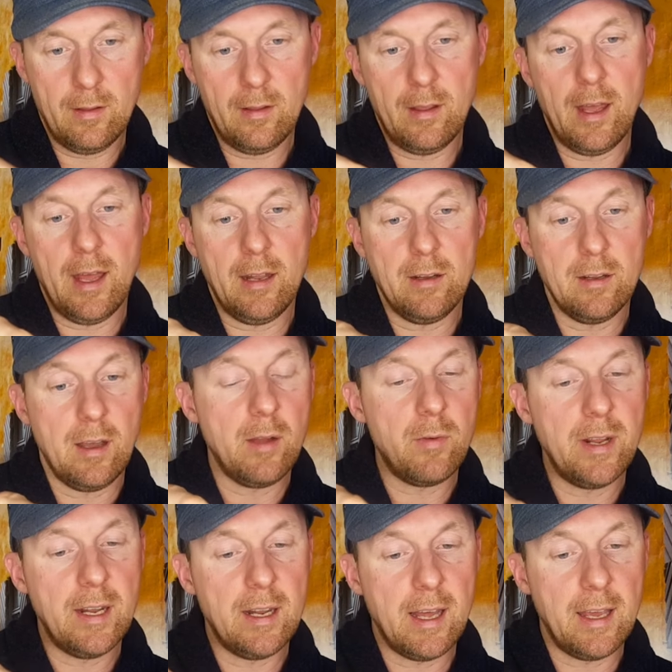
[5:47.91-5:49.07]
And I
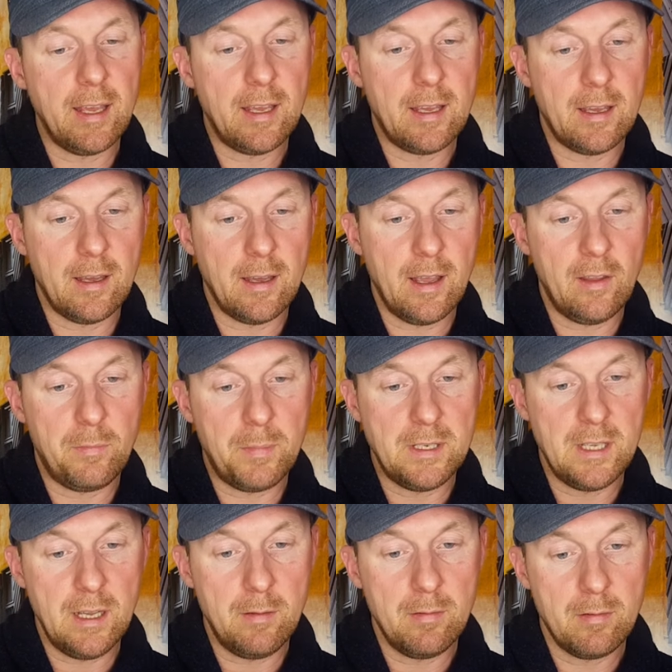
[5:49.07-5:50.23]
really like
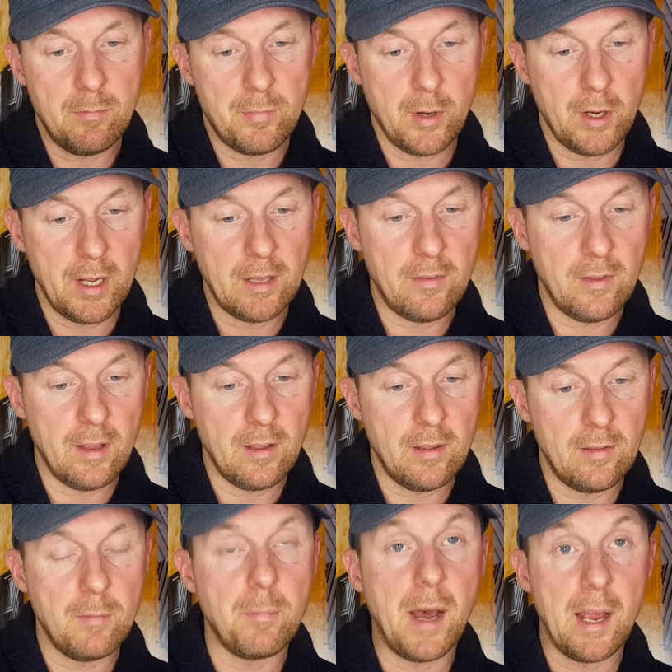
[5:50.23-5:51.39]
SPT products,
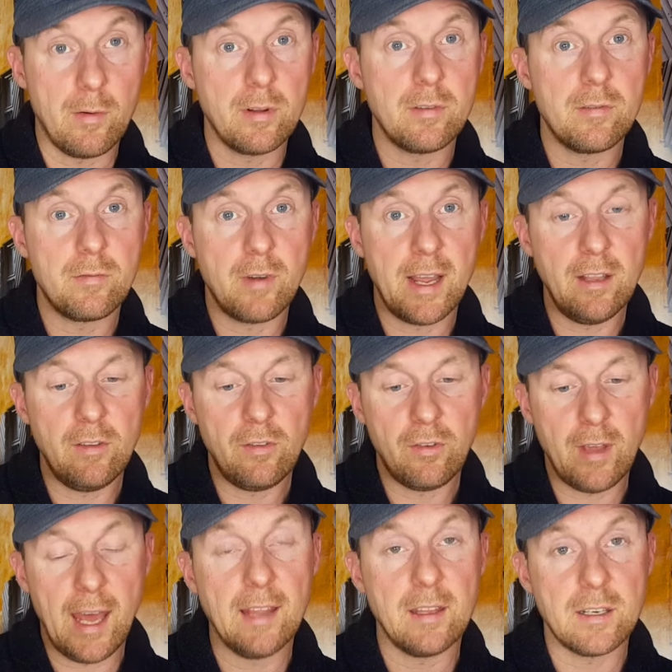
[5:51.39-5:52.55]
the Byron range
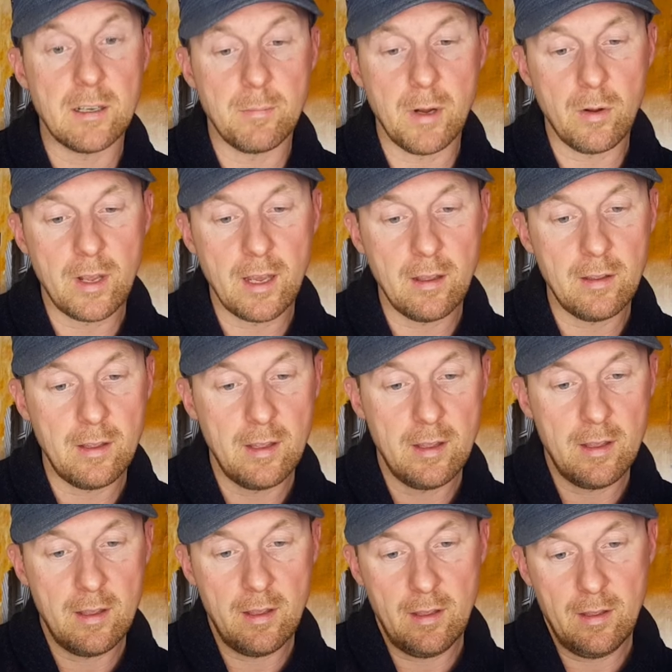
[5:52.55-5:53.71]
and the Taboka.
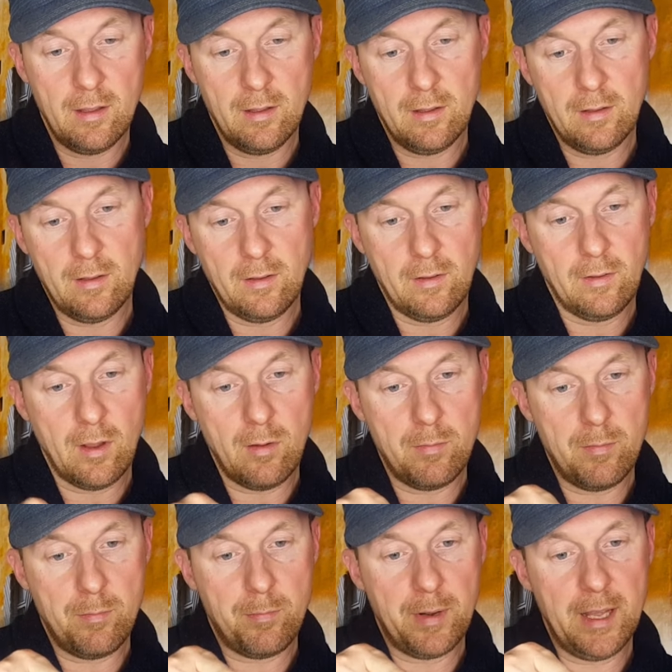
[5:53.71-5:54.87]
So
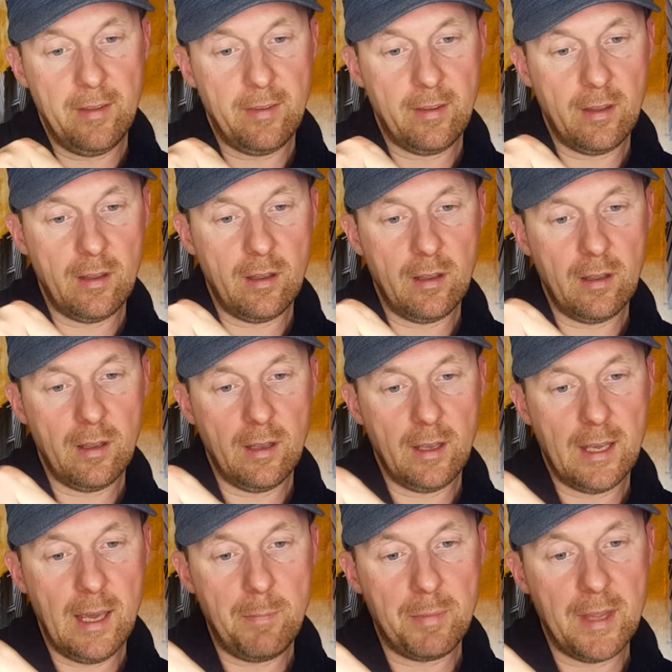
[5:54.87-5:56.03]
please
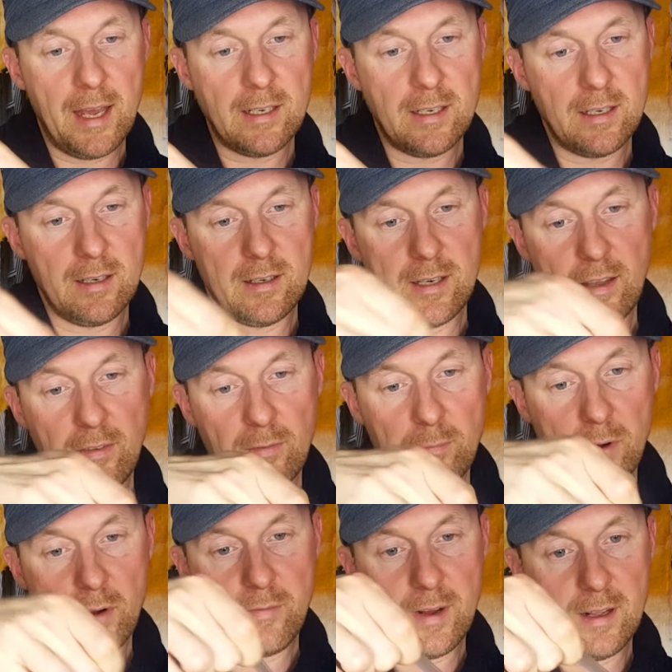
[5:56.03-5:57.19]
keep that taste
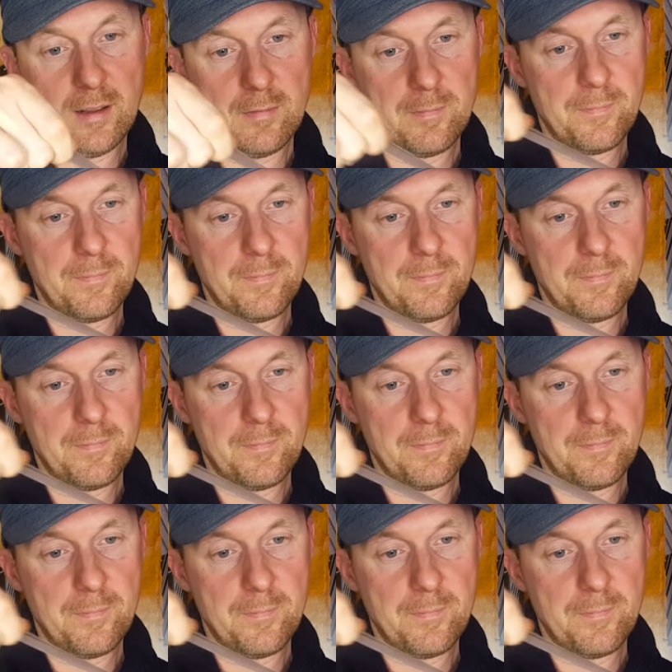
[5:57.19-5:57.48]
profile.